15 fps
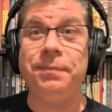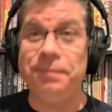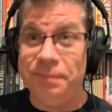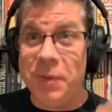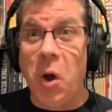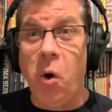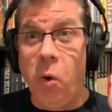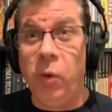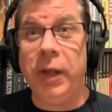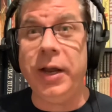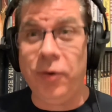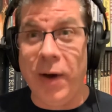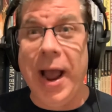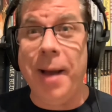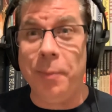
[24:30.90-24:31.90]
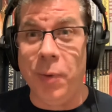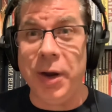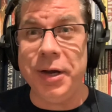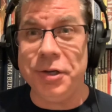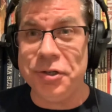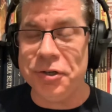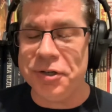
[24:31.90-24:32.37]
holy crap, what
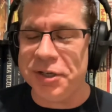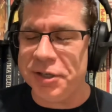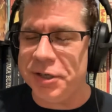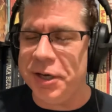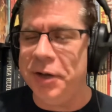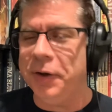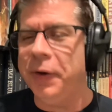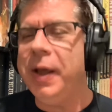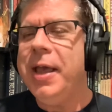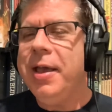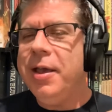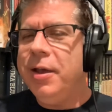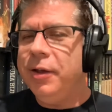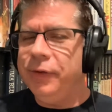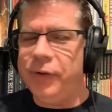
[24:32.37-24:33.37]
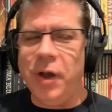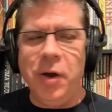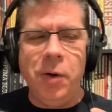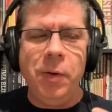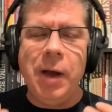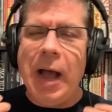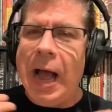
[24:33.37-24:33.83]
did you just do?
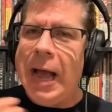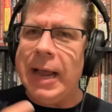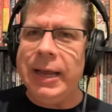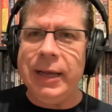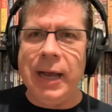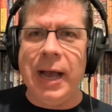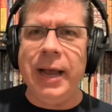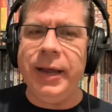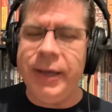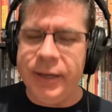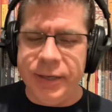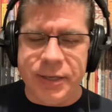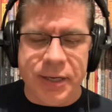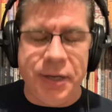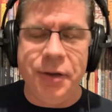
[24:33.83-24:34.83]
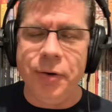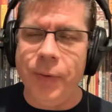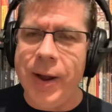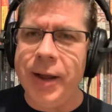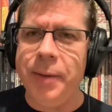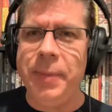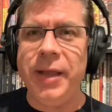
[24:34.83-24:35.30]
So I continue to
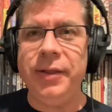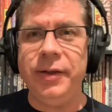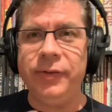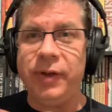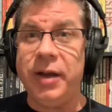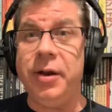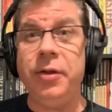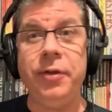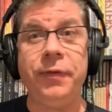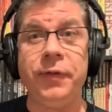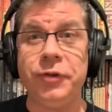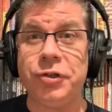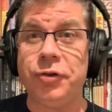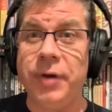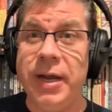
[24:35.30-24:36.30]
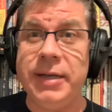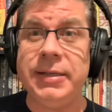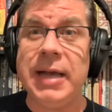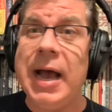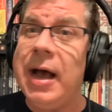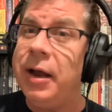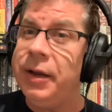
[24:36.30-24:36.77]
recommend this. I know the first trade's
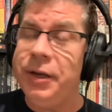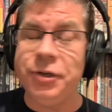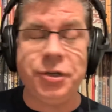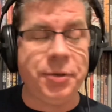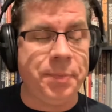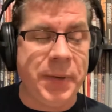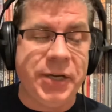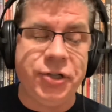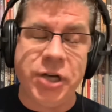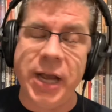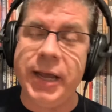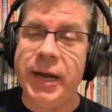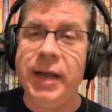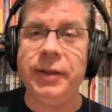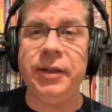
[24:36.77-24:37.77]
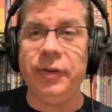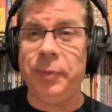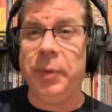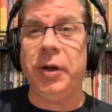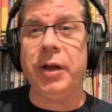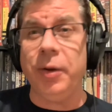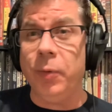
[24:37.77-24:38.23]
out. You should be checking out this
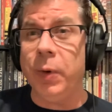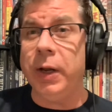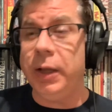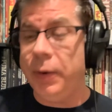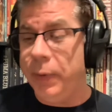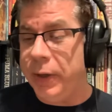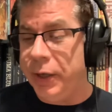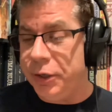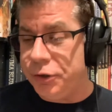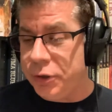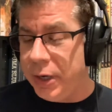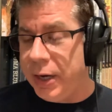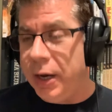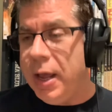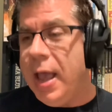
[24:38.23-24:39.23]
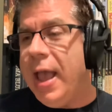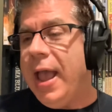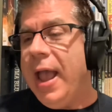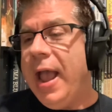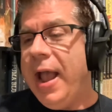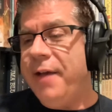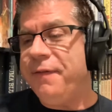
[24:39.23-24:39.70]
book. I really, really enjoy it.
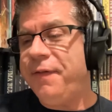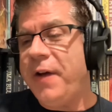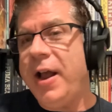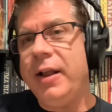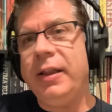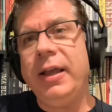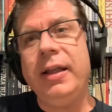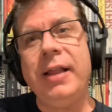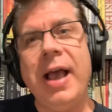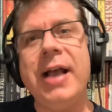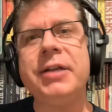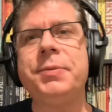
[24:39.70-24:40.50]
And finally, last